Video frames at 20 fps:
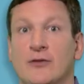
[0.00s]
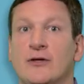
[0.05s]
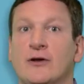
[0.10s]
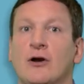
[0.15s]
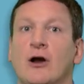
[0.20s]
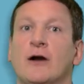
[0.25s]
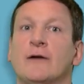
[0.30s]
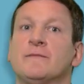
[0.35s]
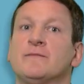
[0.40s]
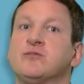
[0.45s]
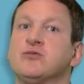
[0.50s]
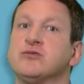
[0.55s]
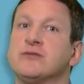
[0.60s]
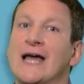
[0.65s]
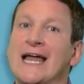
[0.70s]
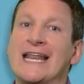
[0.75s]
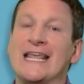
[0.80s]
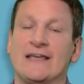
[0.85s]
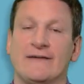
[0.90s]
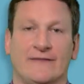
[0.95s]
there are
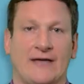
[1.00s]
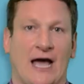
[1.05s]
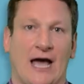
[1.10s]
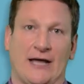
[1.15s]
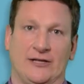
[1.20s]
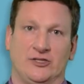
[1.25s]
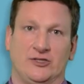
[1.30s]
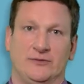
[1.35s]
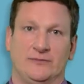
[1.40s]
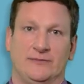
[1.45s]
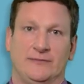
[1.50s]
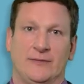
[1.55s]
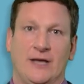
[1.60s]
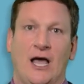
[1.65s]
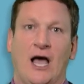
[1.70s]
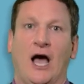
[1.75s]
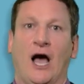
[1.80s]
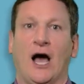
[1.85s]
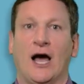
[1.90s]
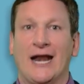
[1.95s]
plenty of guides
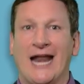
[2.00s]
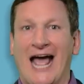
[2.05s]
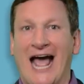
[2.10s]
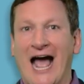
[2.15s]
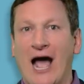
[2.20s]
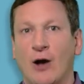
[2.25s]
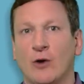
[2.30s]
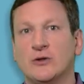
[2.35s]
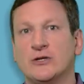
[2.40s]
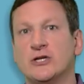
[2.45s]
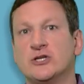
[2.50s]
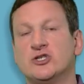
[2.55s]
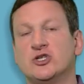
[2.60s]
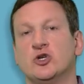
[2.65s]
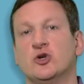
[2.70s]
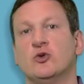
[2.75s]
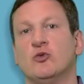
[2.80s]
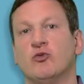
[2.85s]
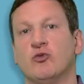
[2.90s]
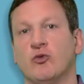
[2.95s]
on how to
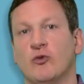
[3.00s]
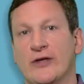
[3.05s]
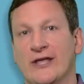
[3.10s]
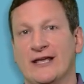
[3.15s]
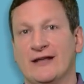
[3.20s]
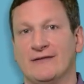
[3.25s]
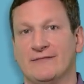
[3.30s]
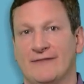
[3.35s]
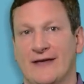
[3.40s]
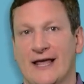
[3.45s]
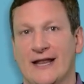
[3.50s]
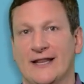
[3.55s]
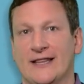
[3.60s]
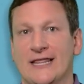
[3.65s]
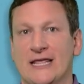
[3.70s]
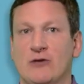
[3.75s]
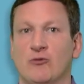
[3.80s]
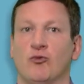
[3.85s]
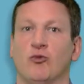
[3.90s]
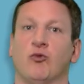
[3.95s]
do reInvent
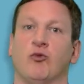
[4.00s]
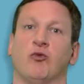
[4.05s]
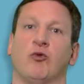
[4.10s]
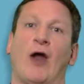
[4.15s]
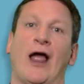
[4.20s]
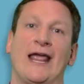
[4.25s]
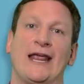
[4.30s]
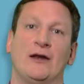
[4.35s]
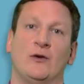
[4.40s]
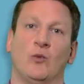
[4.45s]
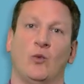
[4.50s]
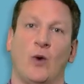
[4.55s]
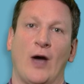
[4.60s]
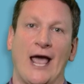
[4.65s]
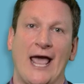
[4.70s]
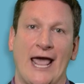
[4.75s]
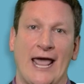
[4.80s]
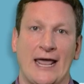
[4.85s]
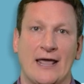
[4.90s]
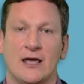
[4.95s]
the right
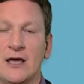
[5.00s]
way